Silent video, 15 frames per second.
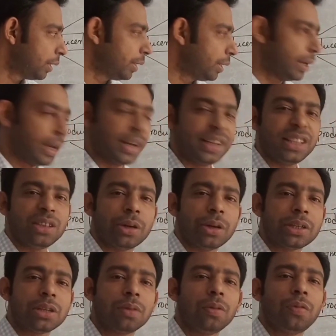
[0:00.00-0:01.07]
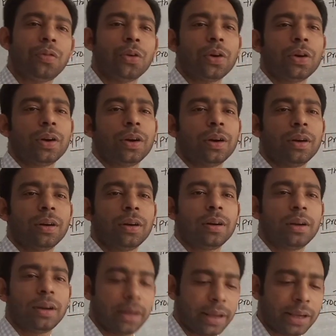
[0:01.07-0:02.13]
It is your SW for
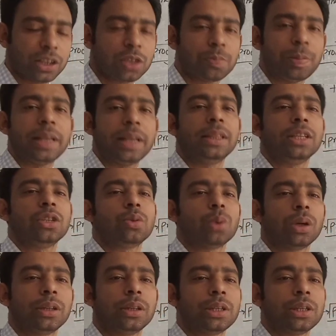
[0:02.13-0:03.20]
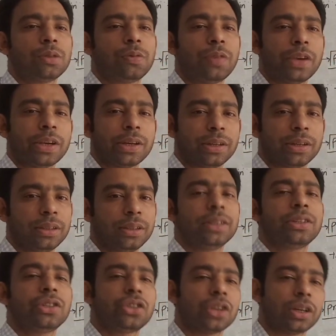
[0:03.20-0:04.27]
explain this one, this figure,
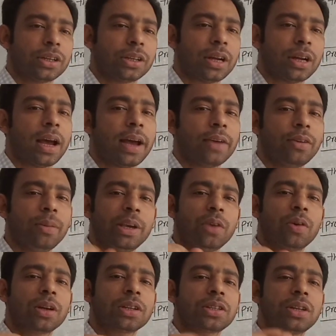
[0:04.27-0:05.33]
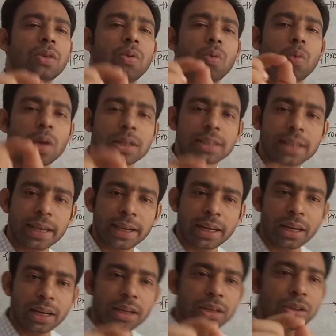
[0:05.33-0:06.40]
this chart. I will make you understand once
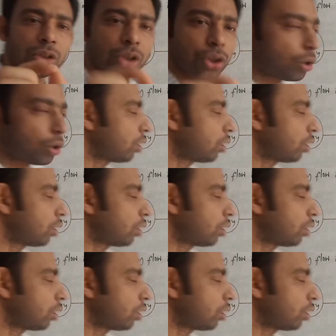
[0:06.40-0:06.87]
again, short,